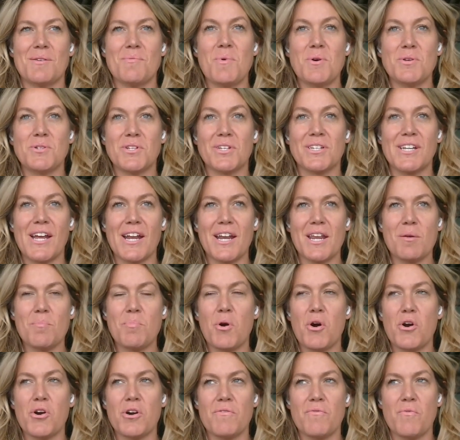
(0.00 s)
the most exciting
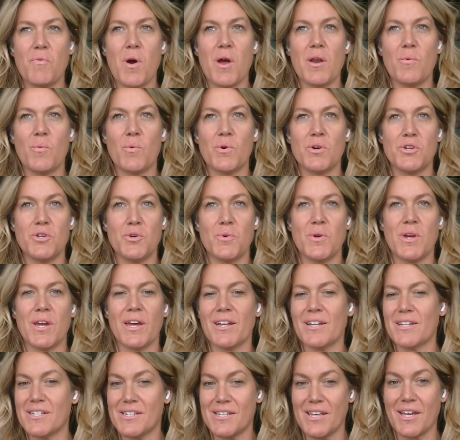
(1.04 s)
part of what we're doing,
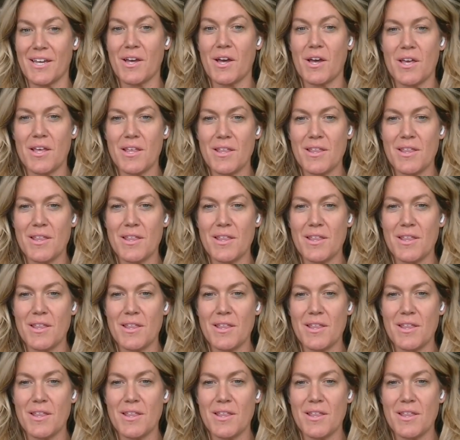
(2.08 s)
and it's like